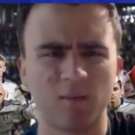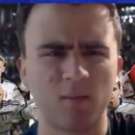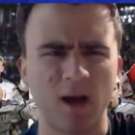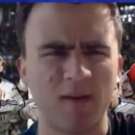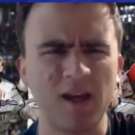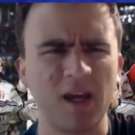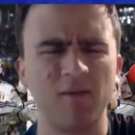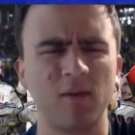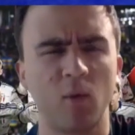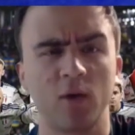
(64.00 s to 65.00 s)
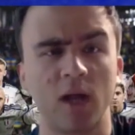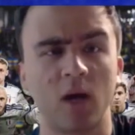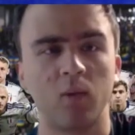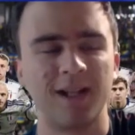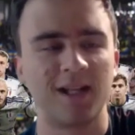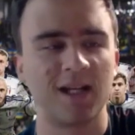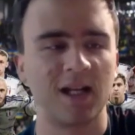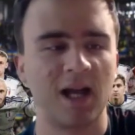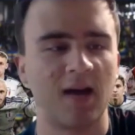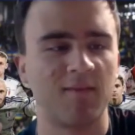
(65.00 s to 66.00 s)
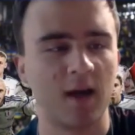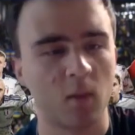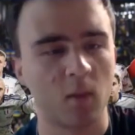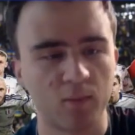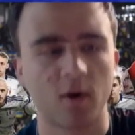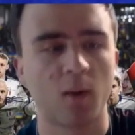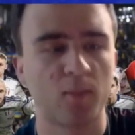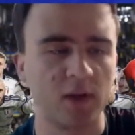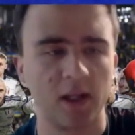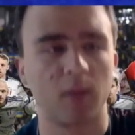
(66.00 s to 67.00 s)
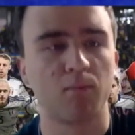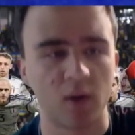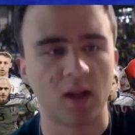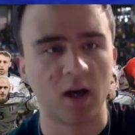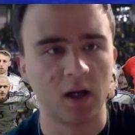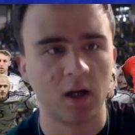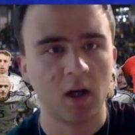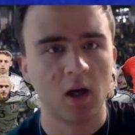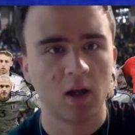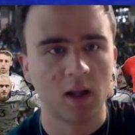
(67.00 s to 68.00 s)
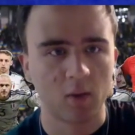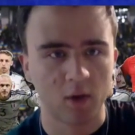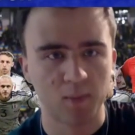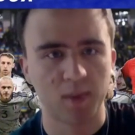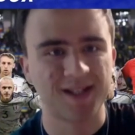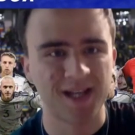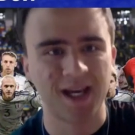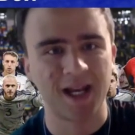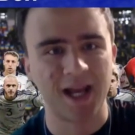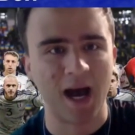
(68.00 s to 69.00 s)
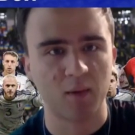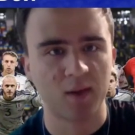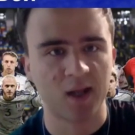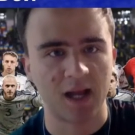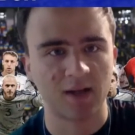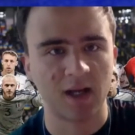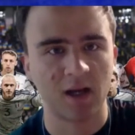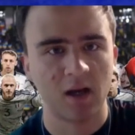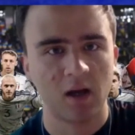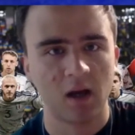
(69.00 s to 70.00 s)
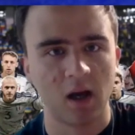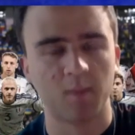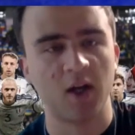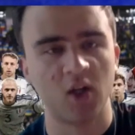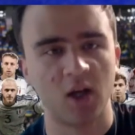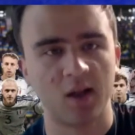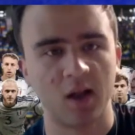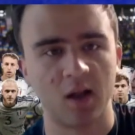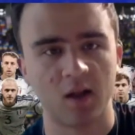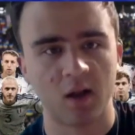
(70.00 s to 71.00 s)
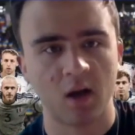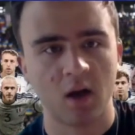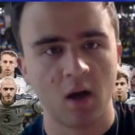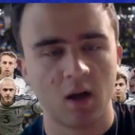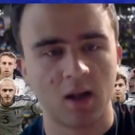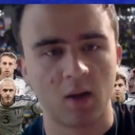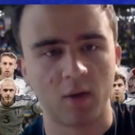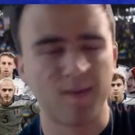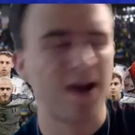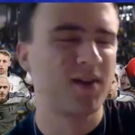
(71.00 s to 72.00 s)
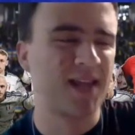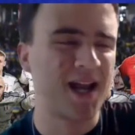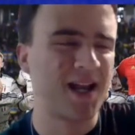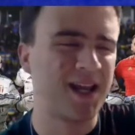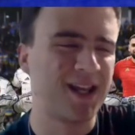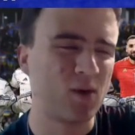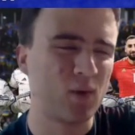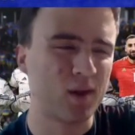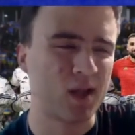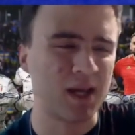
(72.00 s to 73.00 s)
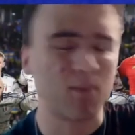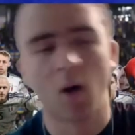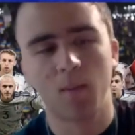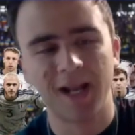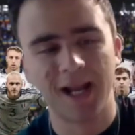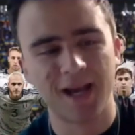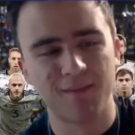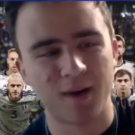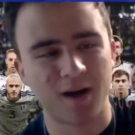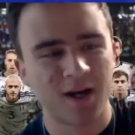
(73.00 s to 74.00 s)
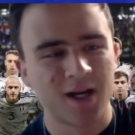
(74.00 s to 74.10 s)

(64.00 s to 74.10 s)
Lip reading: I think even more that we didn't have like a proper number 9 that was particularly outstanding, especially since there was Balotelli, there was Immobile, but